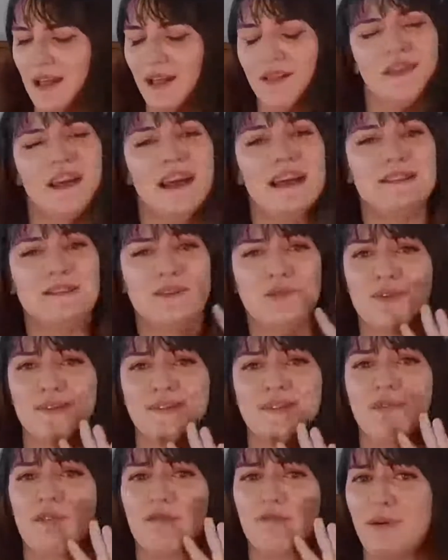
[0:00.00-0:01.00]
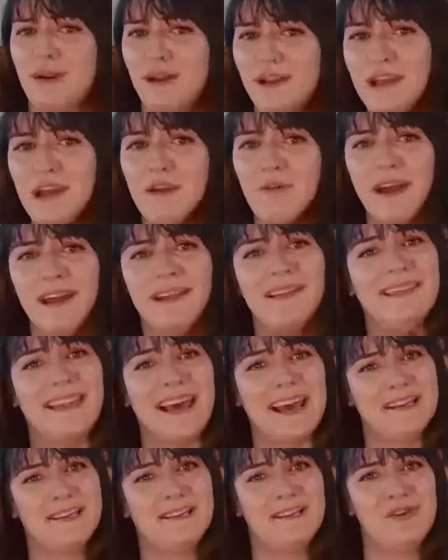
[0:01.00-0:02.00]
There's also a really great
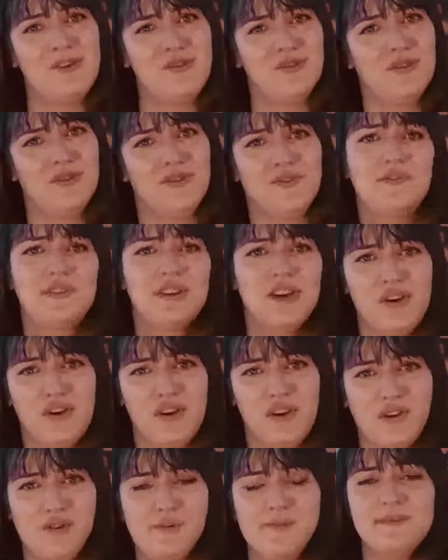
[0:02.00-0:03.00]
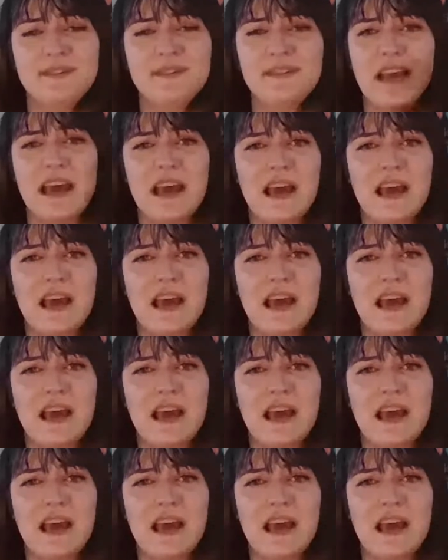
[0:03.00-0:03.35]
lexicon of terms,